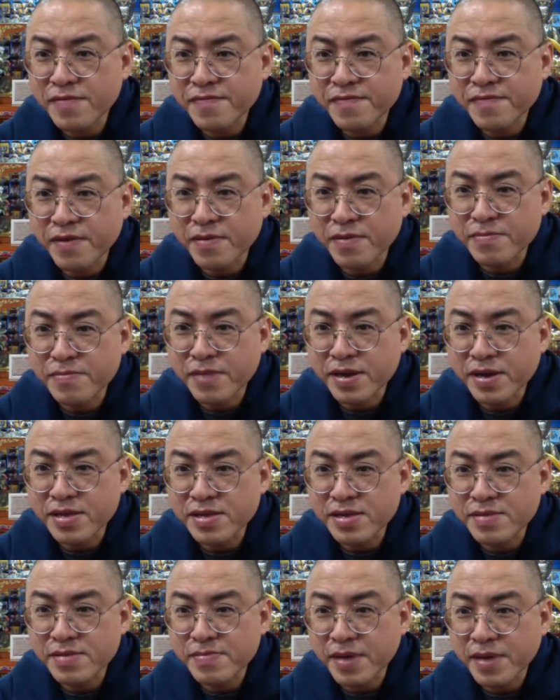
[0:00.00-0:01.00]
from my
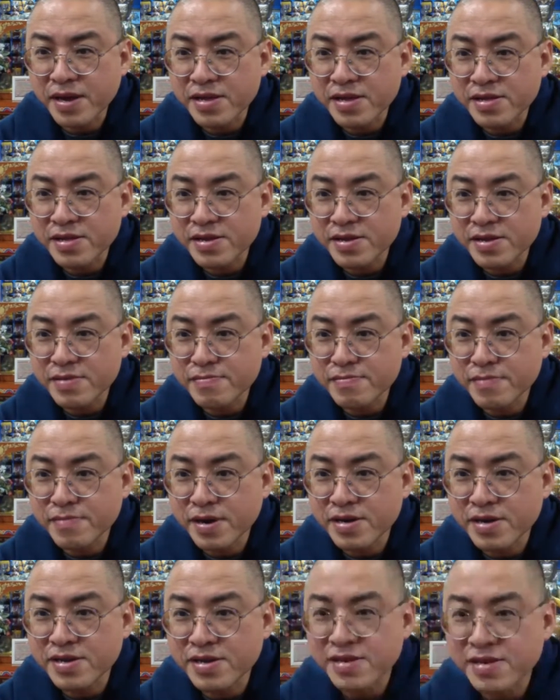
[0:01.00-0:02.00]
spaghetti
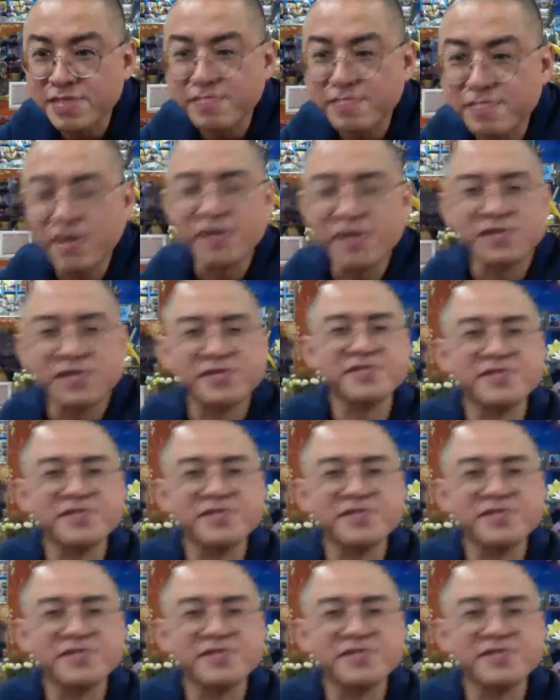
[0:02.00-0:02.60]
monkey mind.